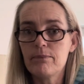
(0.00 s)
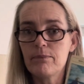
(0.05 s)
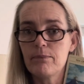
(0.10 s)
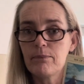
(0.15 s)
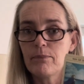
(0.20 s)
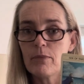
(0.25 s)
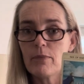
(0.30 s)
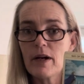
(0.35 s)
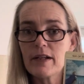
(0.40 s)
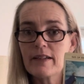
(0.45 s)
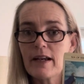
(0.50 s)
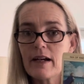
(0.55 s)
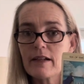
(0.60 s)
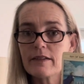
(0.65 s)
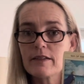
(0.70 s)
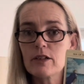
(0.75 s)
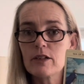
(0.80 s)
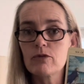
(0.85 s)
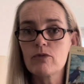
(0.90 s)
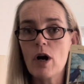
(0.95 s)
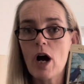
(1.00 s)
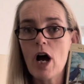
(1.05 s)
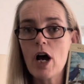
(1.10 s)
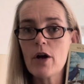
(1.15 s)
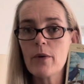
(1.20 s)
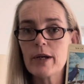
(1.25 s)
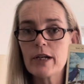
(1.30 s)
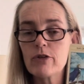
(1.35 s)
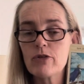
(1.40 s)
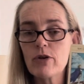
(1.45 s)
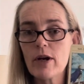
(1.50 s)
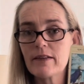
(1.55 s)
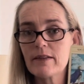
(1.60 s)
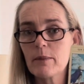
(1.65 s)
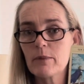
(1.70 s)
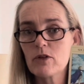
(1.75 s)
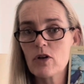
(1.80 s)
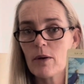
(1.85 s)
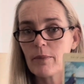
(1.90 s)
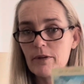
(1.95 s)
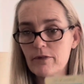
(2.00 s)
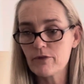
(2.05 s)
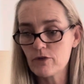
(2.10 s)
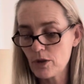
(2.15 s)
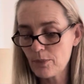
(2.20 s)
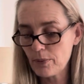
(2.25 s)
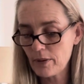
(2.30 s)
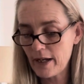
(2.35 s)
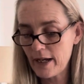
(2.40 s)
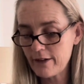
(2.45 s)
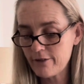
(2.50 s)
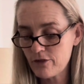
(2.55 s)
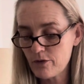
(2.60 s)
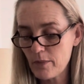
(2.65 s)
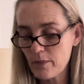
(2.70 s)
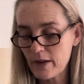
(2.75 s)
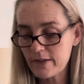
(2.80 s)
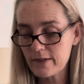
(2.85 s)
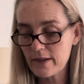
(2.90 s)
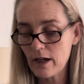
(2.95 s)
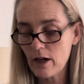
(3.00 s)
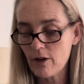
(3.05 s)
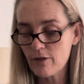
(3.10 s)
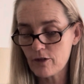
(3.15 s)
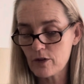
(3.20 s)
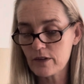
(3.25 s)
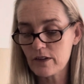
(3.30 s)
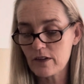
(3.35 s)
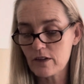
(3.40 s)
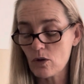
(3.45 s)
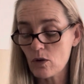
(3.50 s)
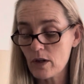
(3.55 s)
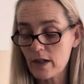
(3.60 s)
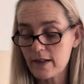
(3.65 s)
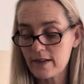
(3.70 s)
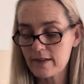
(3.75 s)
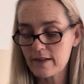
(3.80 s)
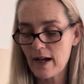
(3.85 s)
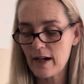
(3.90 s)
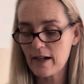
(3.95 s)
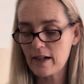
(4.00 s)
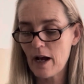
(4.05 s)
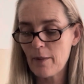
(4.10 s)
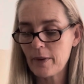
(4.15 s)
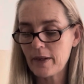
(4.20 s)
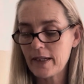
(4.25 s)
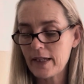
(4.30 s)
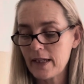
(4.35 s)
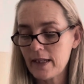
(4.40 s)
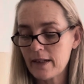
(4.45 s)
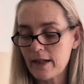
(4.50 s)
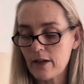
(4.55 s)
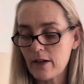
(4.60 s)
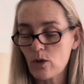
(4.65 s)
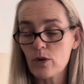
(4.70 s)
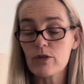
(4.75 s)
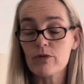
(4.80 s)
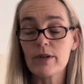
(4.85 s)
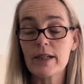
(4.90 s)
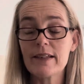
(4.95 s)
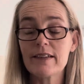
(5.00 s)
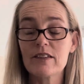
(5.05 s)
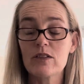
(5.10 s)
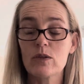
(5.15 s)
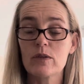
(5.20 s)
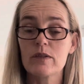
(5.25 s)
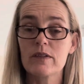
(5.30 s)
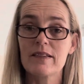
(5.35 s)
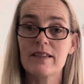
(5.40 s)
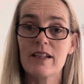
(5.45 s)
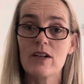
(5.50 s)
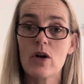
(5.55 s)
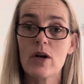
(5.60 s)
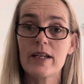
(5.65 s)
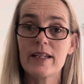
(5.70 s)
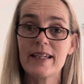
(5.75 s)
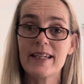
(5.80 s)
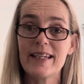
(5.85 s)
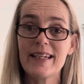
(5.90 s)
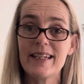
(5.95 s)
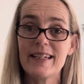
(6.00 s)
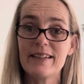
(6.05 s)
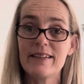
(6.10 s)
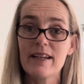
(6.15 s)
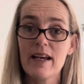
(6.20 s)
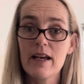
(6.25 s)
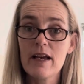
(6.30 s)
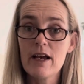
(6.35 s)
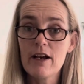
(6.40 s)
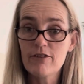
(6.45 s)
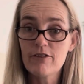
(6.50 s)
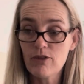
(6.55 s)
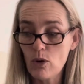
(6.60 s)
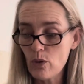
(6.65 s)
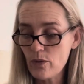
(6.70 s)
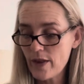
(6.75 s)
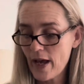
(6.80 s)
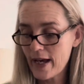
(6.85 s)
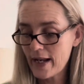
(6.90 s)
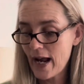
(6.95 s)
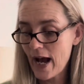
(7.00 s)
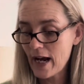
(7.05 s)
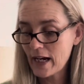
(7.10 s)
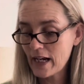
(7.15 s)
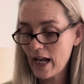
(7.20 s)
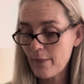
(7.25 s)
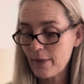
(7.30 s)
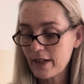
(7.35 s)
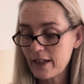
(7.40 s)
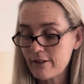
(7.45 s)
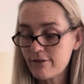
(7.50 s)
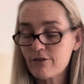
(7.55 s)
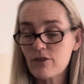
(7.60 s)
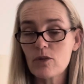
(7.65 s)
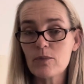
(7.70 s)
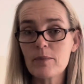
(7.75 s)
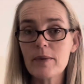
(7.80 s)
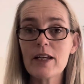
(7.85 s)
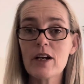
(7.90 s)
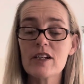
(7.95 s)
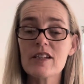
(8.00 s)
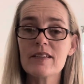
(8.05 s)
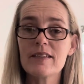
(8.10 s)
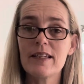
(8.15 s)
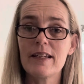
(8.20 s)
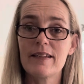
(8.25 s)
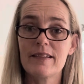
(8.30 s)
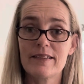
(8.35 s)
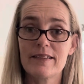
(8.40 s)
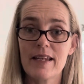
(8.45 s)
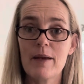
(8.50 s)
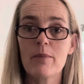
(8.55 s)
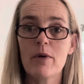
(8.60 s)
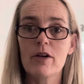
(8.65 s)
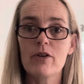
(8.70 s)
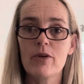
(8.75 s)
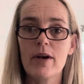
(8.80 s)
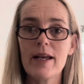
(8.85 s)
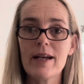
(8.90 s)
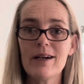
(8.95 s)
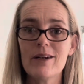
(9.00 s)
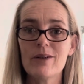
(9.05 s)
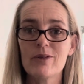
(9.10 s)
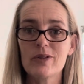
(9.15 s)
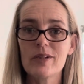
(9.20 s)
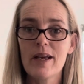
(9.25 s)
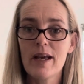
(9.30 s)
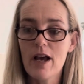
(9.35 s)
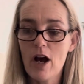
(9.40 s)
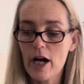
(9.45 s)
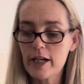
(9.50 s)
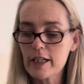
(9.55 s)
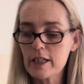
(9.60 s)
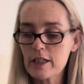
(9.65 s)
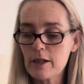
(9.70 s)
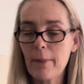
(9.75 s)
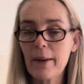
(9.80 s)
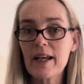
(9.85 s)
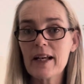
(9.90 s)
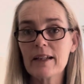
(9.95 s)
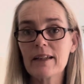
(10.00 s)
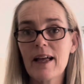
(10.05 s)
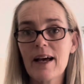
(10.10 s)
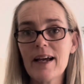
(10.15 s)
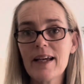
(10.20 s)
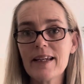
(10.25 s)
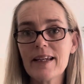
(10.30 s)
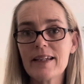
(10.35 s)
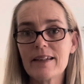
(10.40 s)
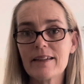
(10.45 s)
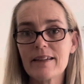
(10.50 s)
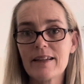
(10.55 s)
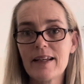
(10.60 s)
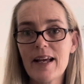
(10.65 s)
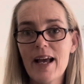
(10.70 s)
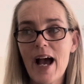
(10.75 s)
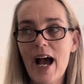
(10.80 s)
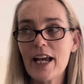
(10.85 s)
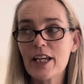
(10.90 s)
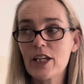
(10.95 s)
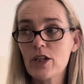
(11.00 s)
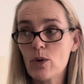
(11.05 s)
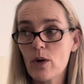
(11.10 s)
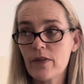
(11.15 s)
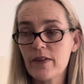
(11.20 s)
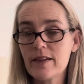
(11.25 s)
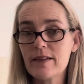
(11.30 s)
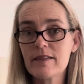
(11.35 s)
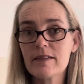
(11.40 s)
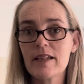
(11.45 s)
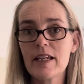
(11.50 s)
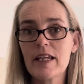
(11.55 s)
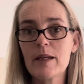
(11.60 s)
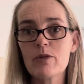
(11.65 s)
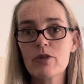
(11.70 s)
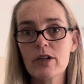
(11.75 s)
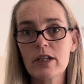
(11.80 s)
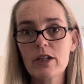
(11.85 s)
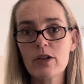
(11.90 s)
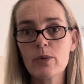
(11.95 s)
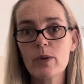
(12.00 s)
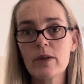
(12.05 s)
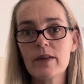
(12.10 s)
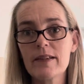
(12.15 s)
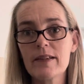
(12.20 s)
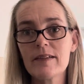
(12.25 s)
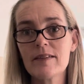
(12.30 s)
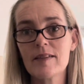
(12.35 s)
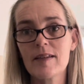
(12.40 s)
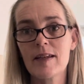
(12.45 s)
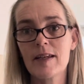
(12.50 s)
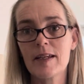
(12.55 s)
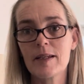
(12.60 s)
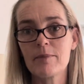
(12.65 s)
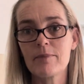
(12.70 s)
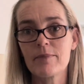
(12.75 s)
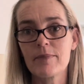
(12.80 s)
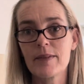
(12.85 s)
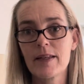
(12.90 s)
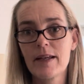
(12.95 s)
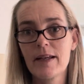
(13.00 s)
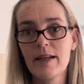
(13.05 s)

put my ducks in a row and create some type of new plan for myself, because it's all going to start coming in, and all the resources that I need for that are coming in for me. I just need to stand my ground. I need to pick a lane. Are you on this team or are you on this team?